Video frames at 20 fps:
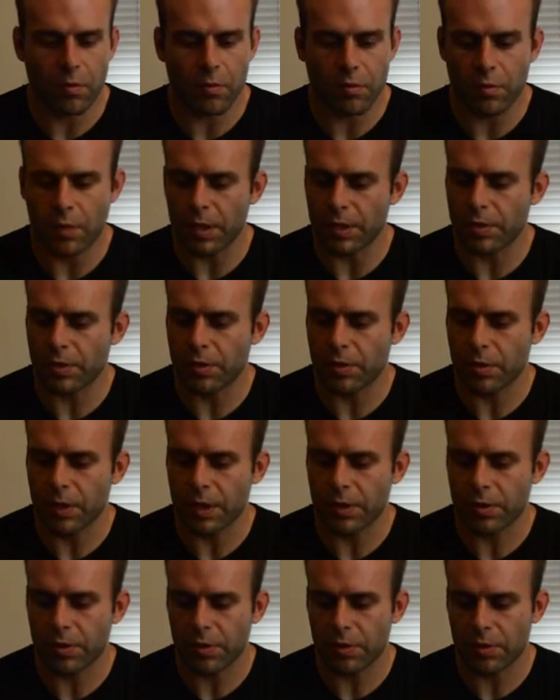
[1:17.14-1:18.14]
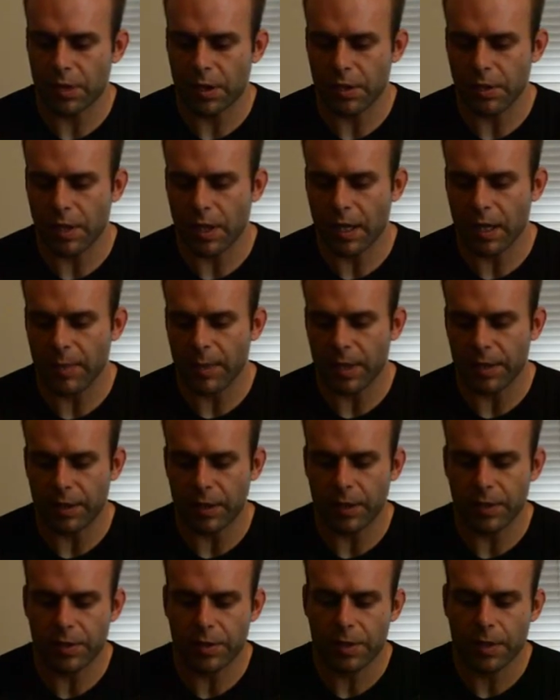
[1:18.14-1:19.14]
let's talk about
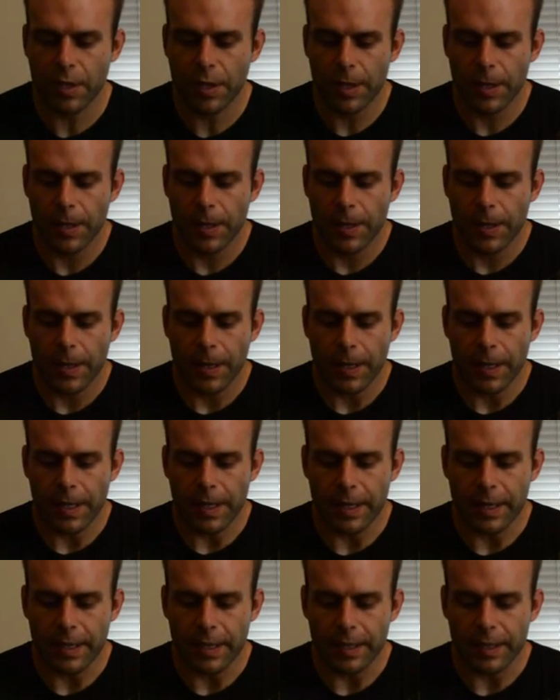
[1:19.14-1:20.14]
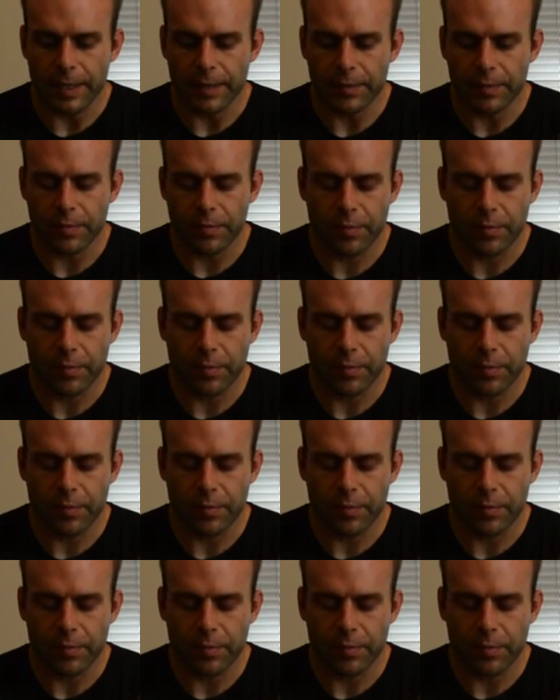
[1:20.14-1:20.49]
this. I'll